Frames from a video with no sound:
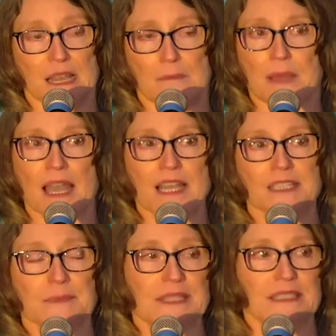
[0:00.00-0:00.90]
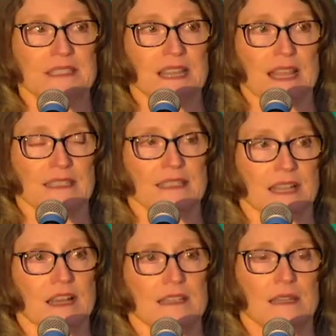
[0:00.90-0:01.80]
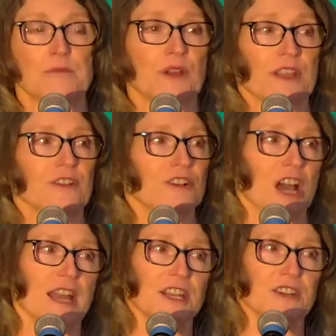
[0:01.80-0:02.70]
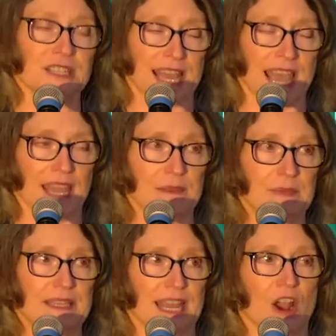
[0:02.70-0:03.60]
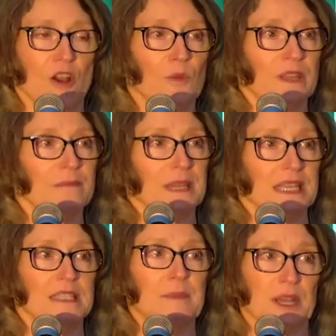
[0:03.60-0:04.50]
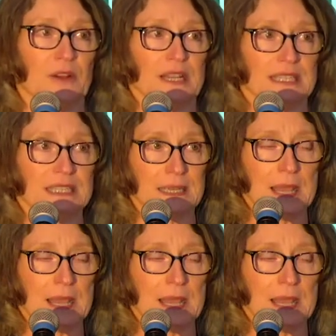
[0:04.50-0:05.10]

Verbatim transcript: My husband and son and brother are not here today, but they are with me in spirit.